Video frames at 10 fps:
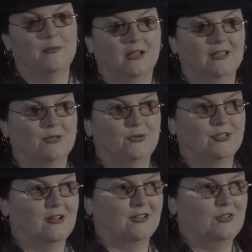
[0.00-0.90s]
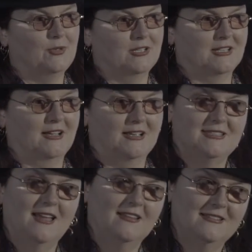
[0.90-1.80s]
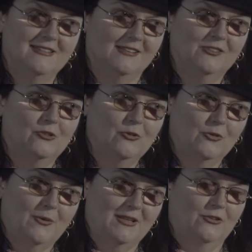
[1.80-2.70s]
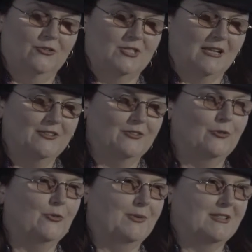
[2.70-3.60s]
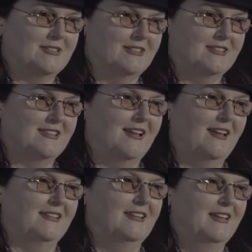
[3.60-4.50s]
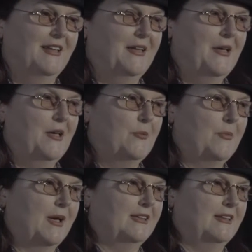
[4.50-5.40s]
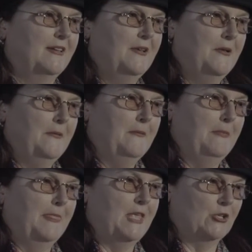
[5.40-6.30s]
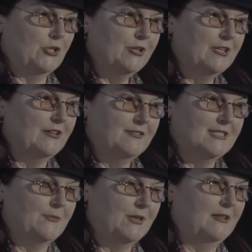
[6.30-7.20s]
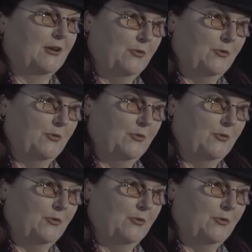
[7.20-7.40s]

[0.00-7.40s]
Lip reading: not going to put it on you because, like I said, technical group gets to decide. But the alternative is something like